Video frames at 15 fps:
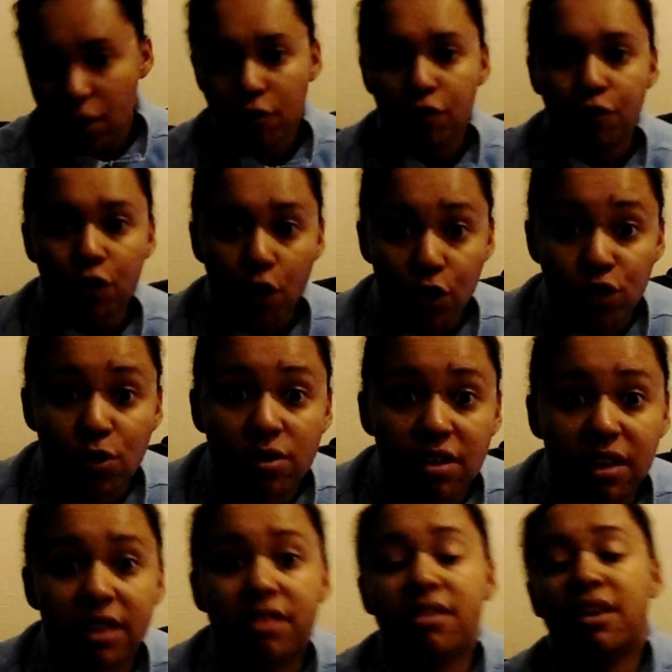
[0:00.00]
First
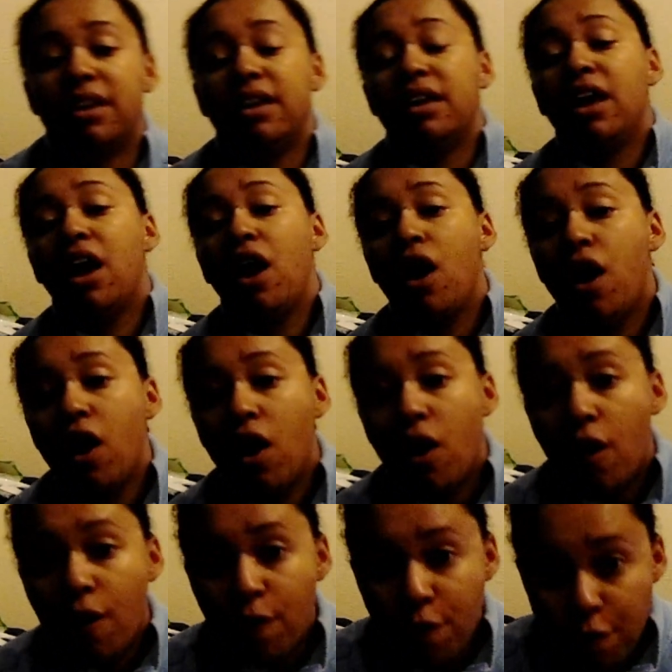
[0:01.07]
utility
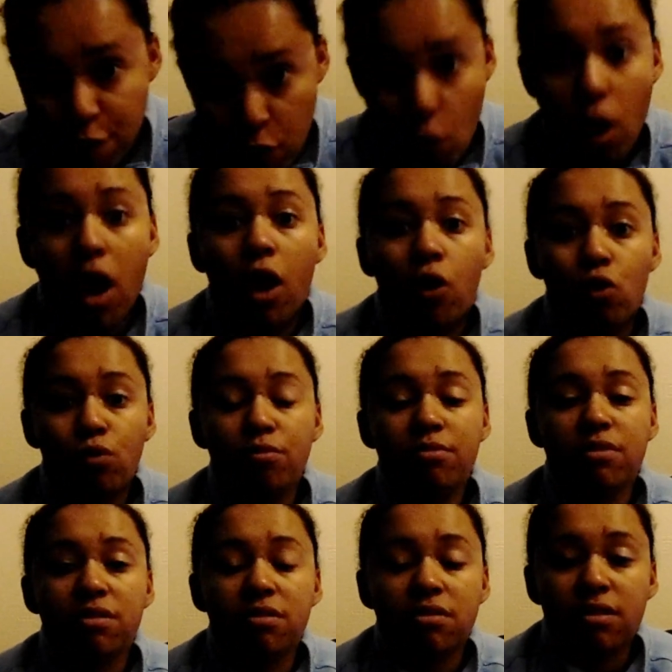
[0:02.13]
for
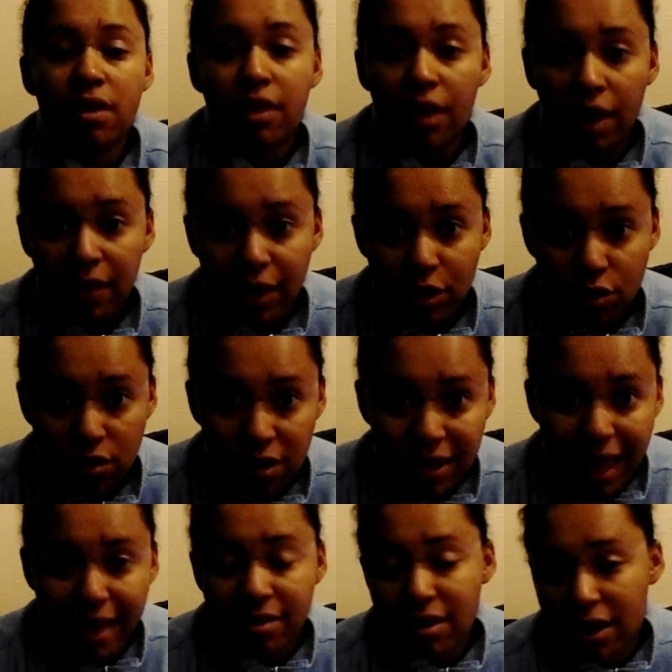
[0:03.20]
homes, and that's
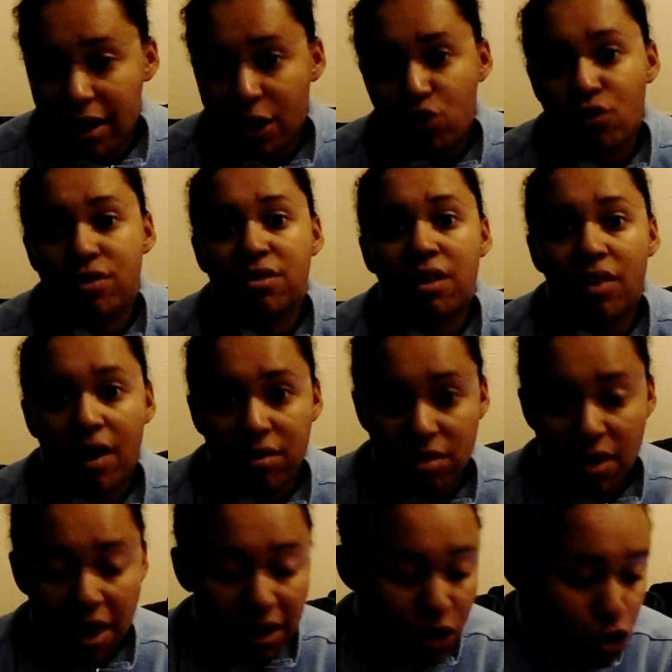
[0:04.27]
gas and electricity, that's
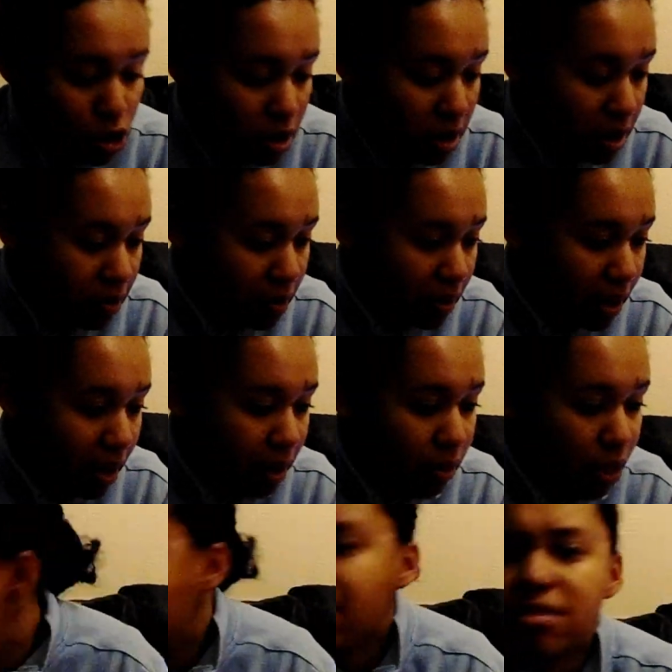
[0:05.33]
the energy, and then
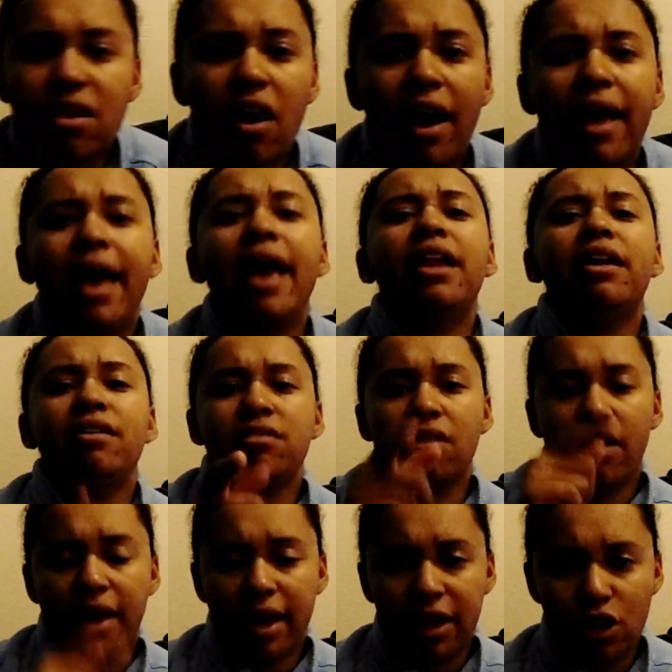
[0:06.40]
the
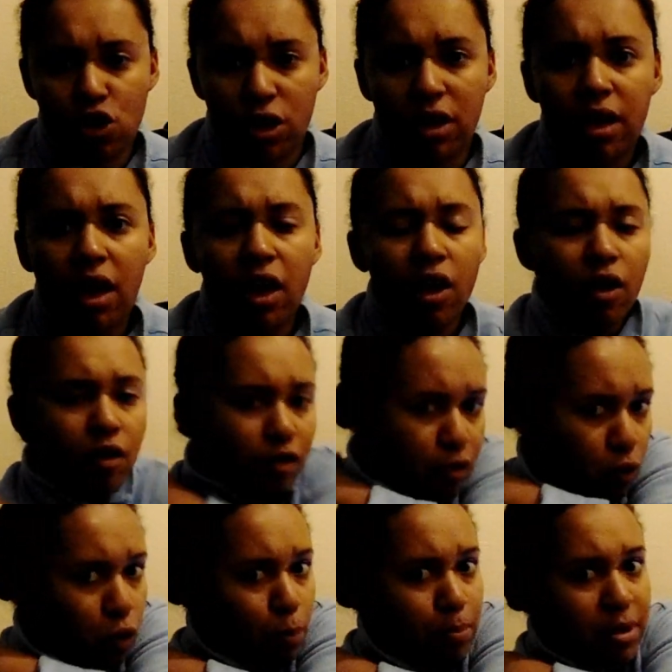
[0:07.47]
LSI Energy
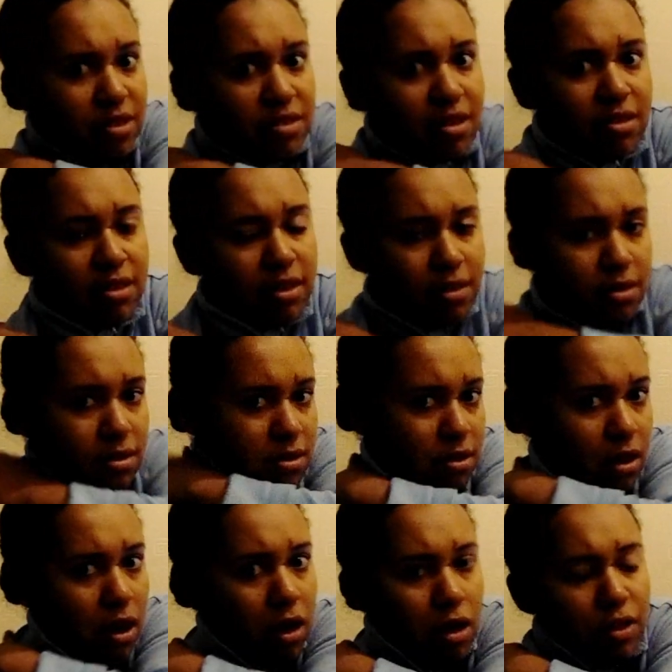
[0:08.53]
for
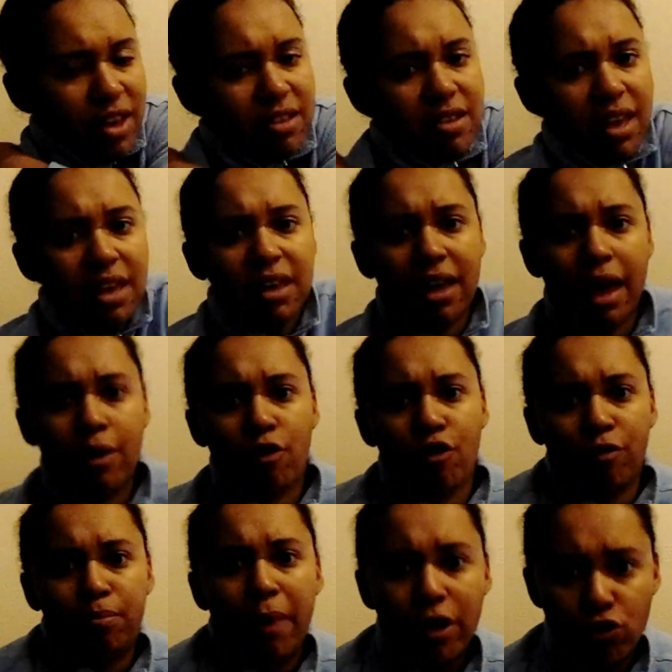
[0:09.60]
businesses. They take care
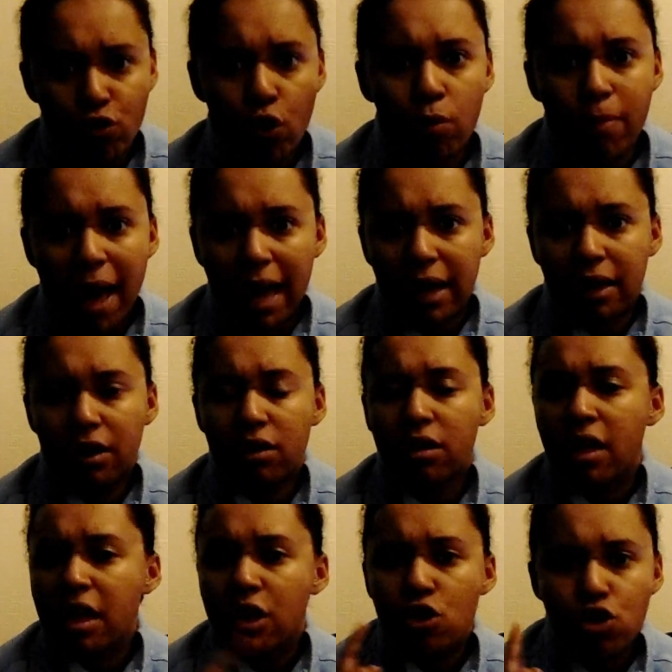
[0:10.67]
of Metro Bank,
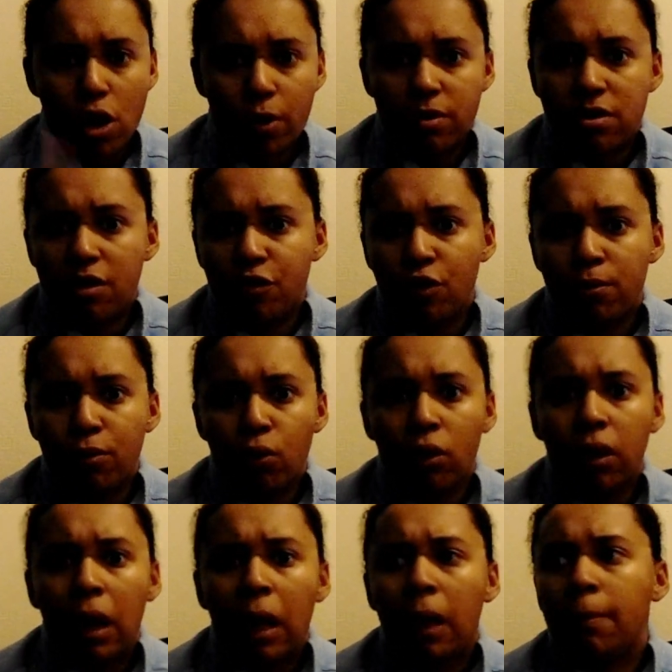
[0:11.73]
Chelsea Football
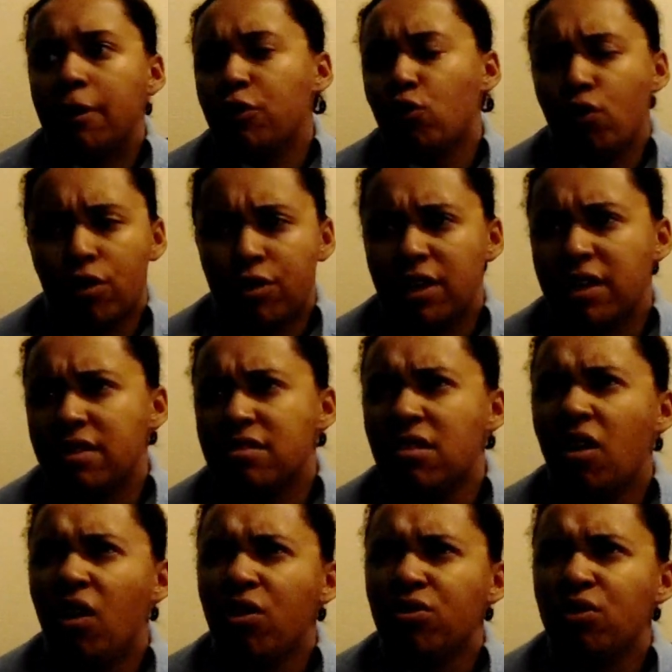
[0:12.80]
Club, or I think it's
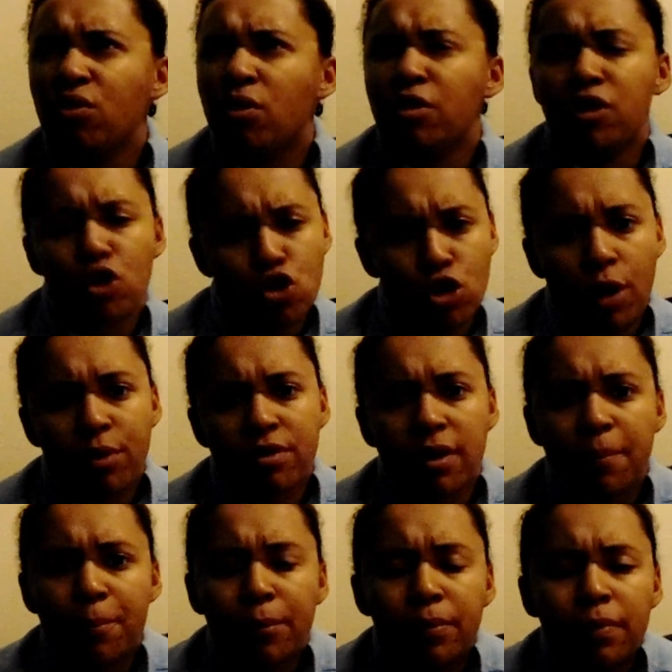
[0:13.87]
Arsenal? I think it's Chelsea.